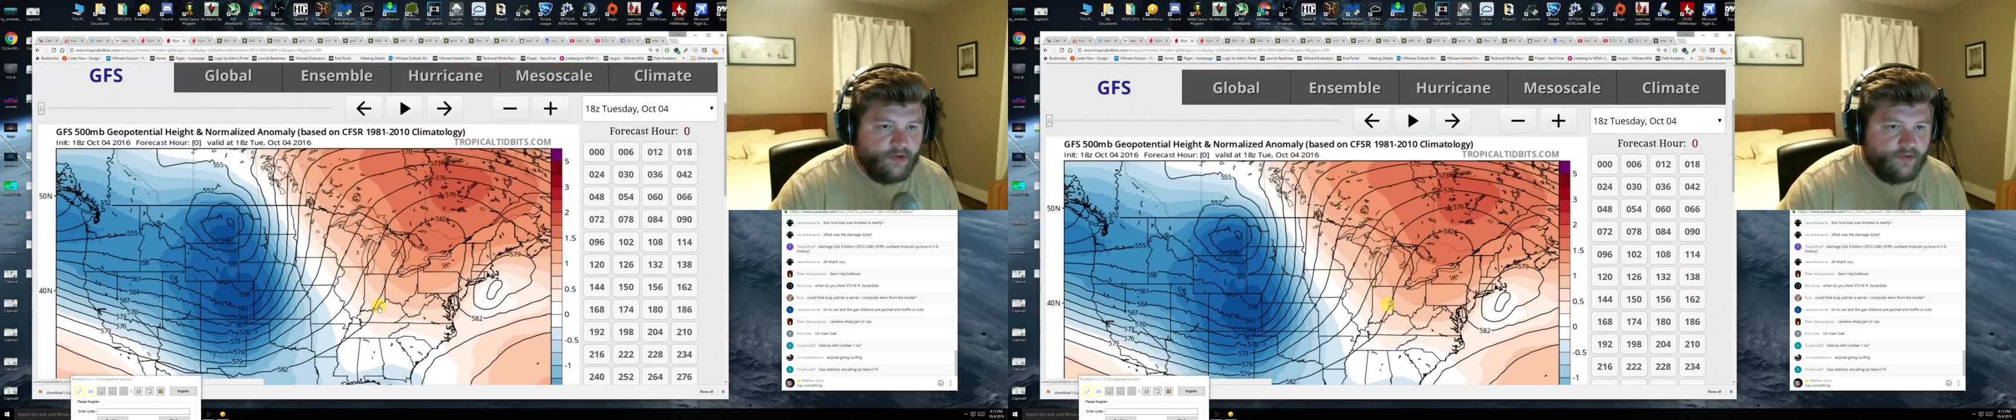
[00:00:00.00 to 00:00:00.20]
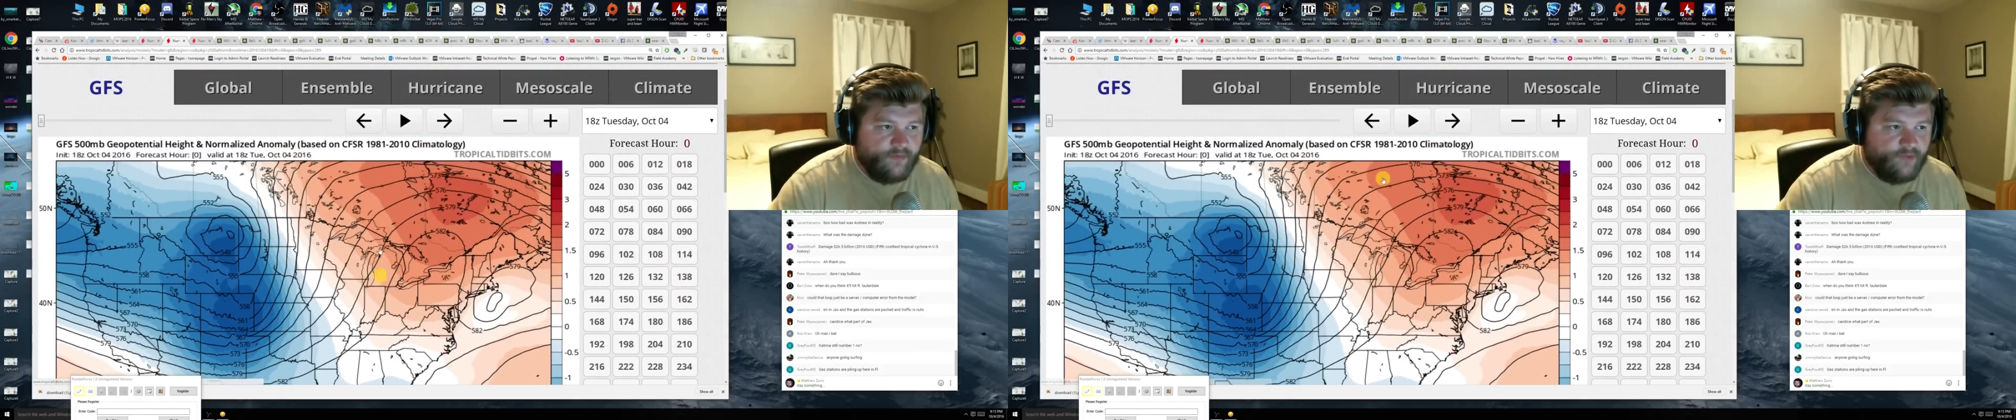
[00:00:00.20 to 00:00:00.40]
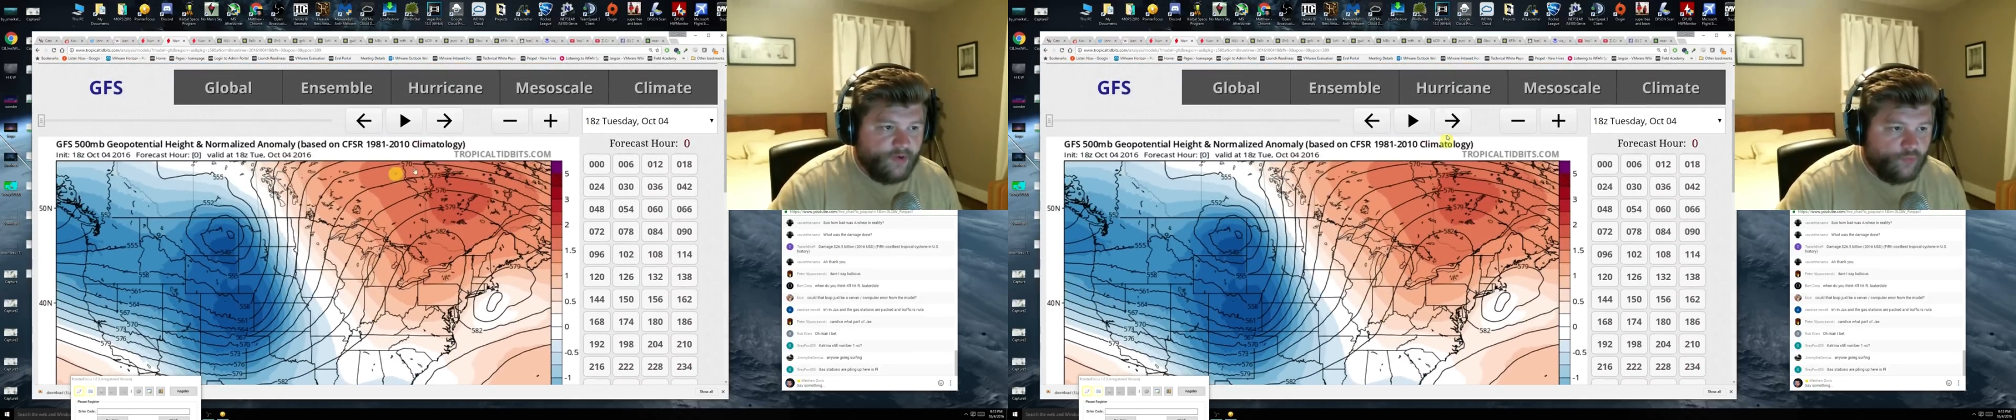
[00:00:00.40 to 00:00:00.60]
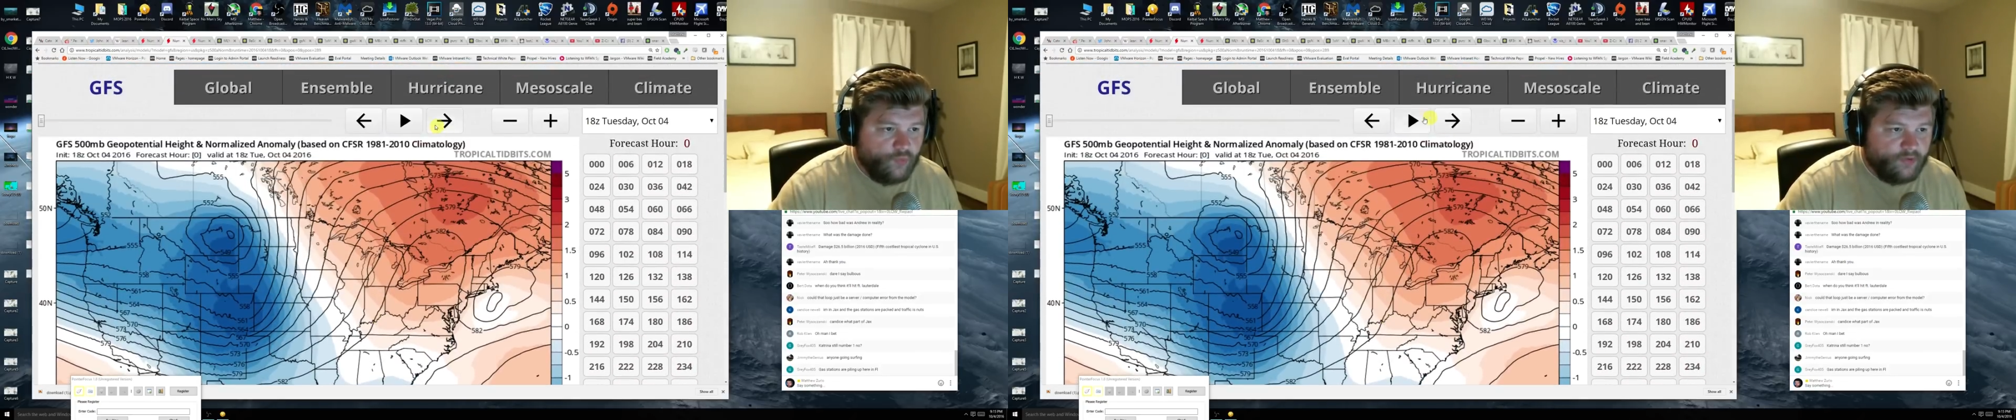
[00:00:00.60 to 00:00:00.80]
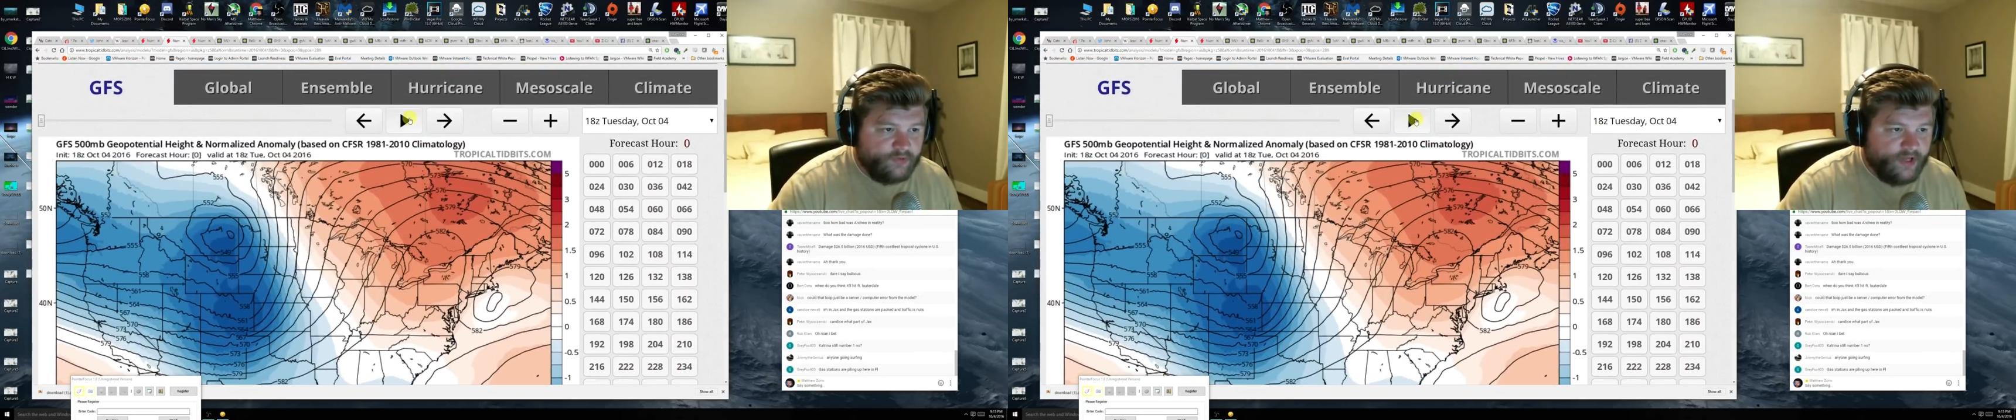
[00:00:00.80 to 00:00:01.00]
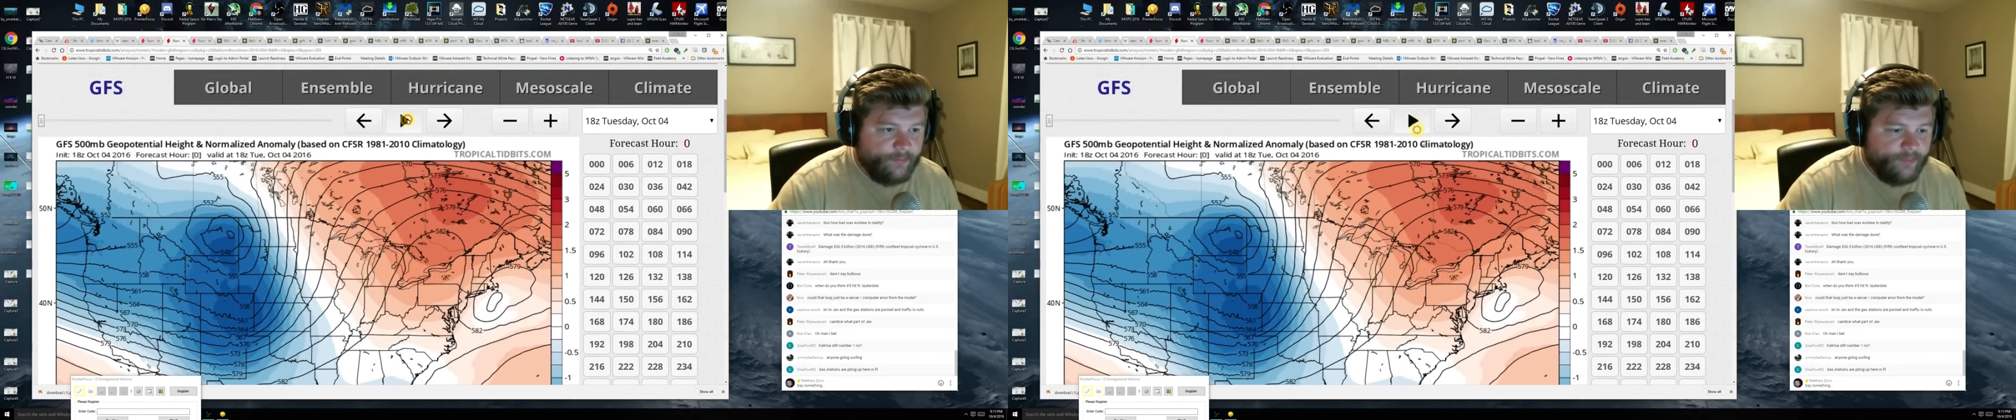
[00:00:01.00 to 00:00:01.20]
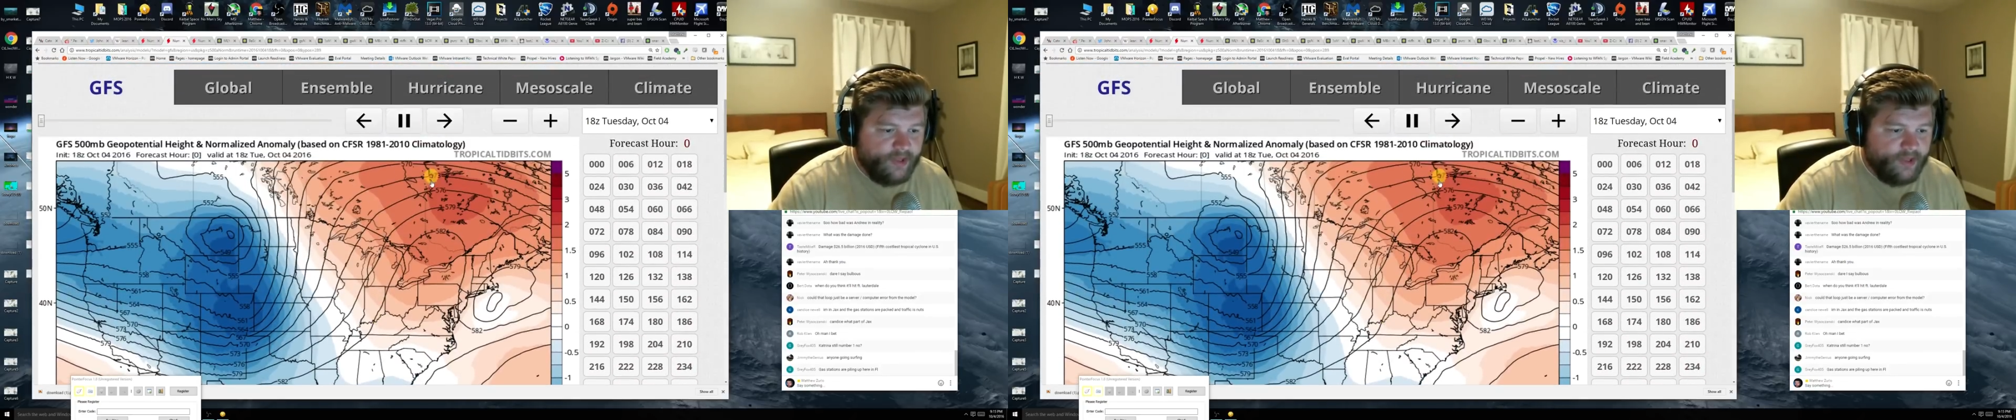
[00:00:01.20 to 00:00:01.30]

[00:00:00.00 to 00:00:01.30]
there will not